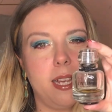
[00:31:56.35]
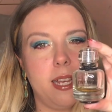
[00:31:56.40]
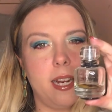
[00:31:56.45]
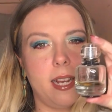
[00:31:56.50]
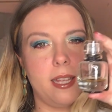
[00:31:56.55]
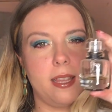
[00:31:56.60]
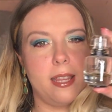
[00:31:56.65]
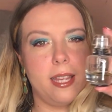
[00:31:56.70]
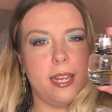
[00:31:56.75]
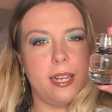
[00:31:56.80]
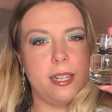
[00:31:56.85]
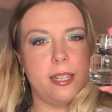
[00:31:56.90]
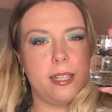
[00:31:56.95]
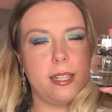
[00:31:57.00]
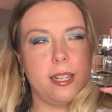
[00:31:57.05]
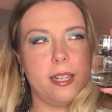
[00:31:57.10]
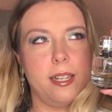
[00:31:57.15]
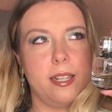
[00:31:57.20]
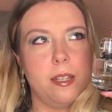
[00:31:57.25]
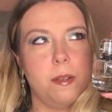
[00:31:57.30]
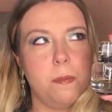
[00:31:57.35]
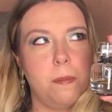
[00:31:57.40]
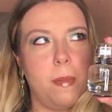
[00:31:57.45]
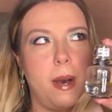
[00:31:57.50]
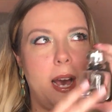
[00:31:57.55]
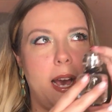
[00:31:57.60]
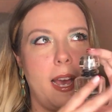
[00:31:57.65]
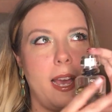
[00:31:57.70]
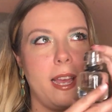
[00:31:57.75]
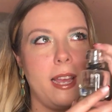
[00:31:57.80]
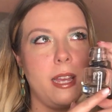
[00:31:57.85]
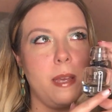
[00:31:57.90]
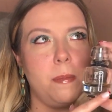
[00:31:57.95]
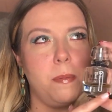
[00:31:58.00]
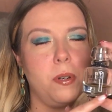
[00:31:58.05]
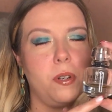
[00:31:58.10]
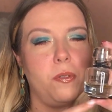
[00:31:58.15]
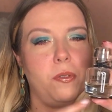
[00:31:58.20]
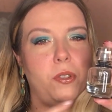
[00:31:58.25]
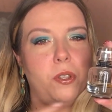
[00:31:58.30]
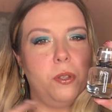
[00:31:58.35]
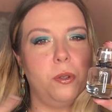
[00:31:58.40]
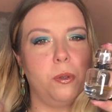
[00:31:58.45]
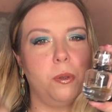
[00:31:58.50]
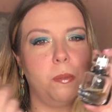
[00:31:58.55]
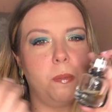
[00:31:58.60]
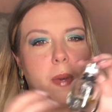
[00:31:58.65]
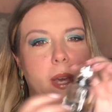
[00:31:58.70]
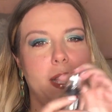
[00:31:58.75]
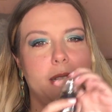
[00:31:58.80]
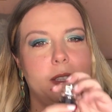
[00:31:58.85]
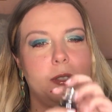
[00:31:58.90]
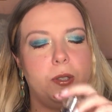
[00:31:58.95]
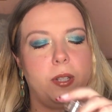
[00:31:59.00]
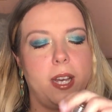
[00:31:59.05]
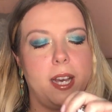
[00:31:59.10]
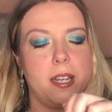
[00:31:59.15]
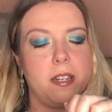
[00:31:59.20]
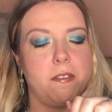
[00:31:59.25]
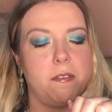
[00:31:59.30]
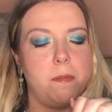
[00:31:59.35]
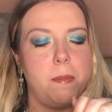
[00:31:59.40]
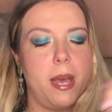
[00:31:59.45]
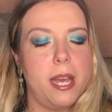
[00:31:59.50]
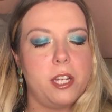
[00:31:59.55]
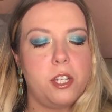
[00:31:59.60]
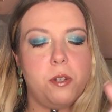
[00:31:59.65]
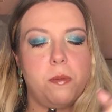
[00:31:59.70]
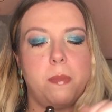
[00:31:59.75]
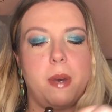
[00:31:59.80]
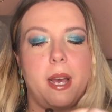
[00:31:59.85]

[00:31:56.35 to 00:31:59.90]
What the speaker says: and I think my perfume has to kind of match